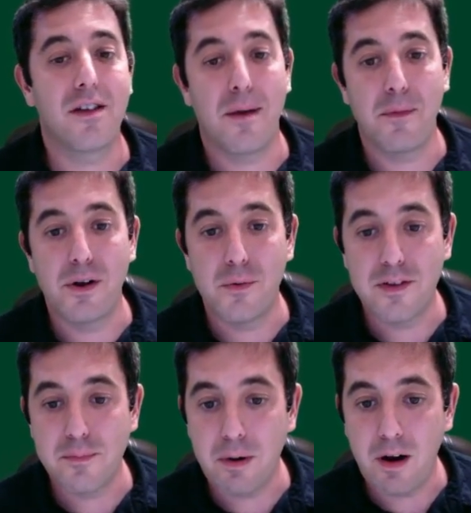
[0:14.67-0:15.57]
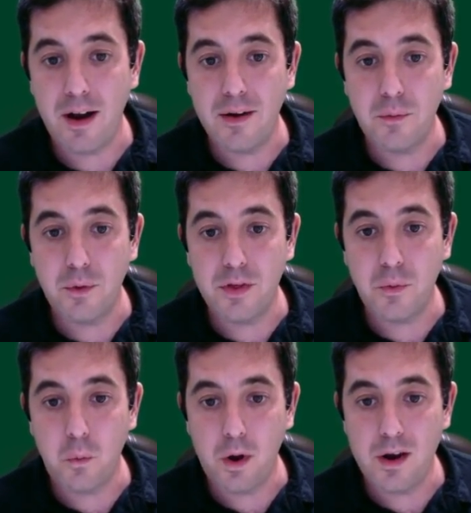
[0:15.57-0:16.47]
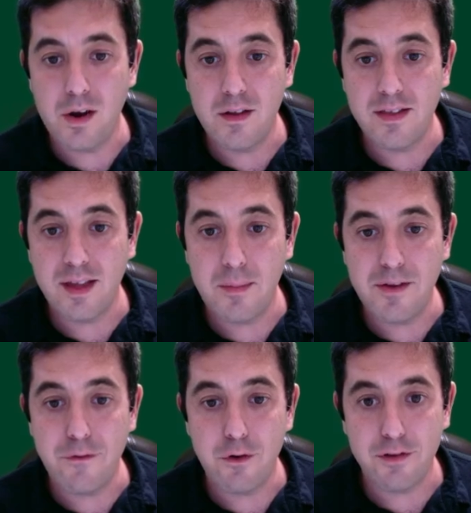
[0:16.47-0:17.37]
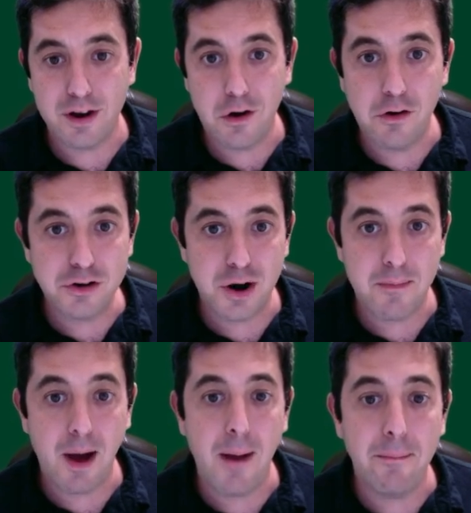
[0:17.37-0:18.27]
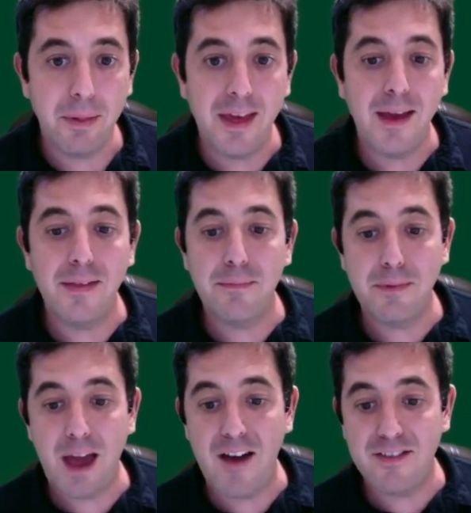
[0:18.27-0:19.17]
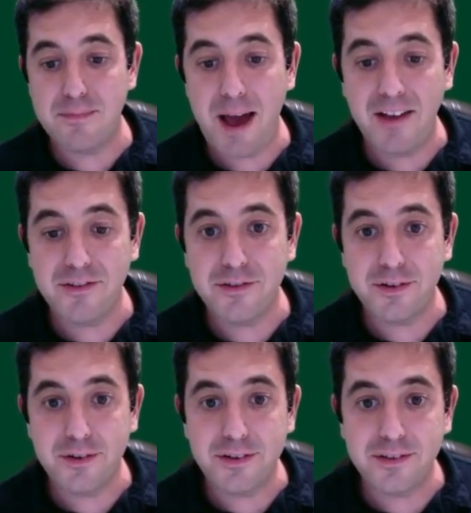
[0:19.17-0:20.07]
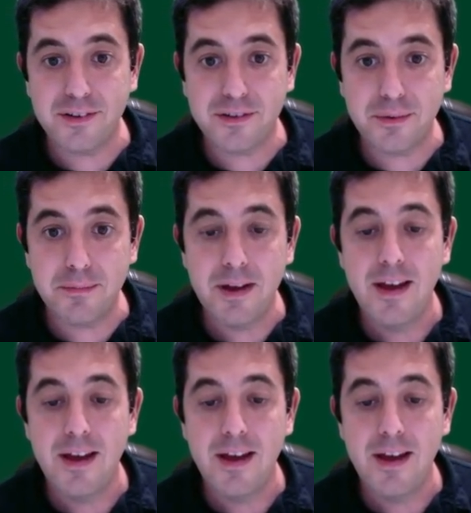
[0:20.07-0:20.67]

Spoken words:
I'm going to respond with 1 semi-forcing no trump. I'm playing Gavin's Master Series system.